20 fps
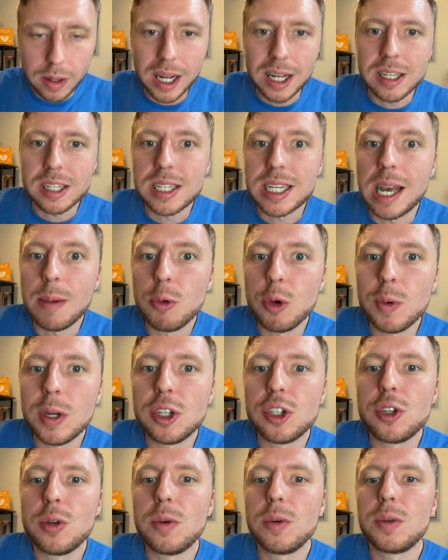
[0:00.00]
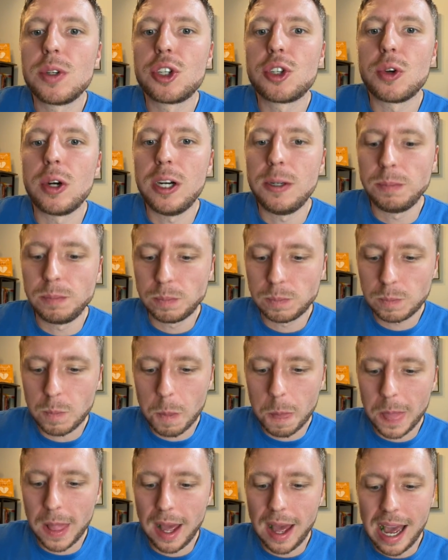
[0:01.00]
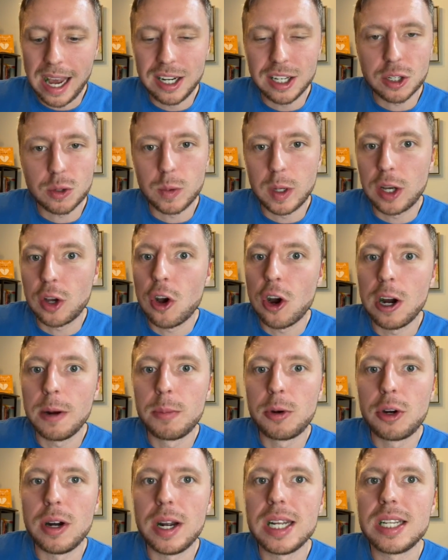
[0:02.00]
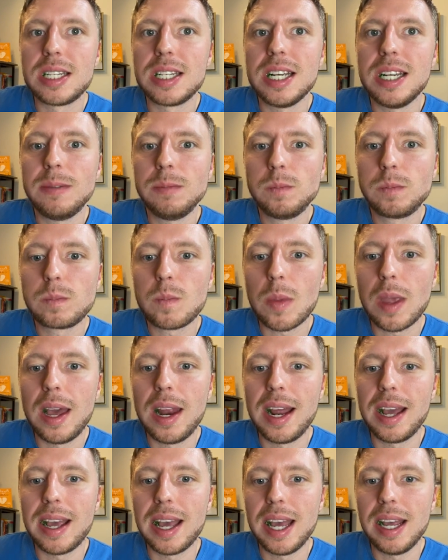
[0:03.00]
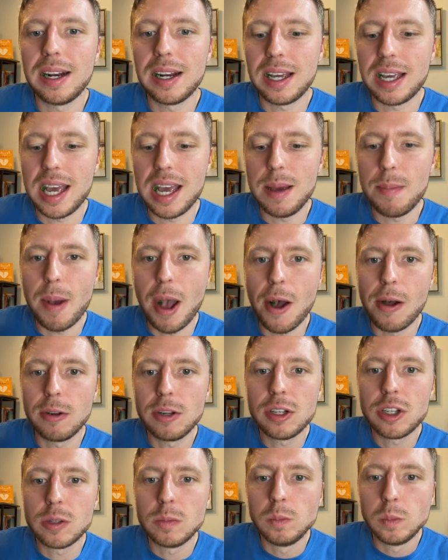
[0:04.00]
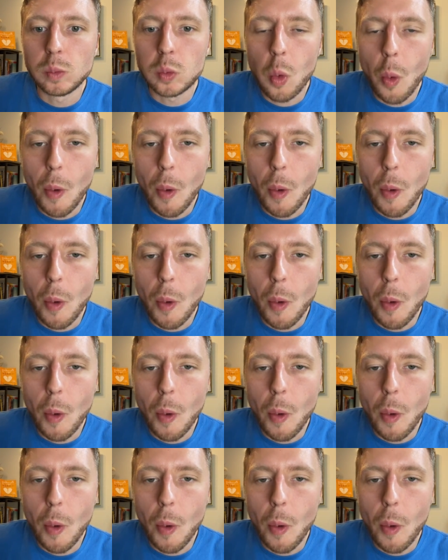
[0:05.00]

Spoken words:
Last time we went to a resort, I just went carb crazy and I gained like 8 pounds.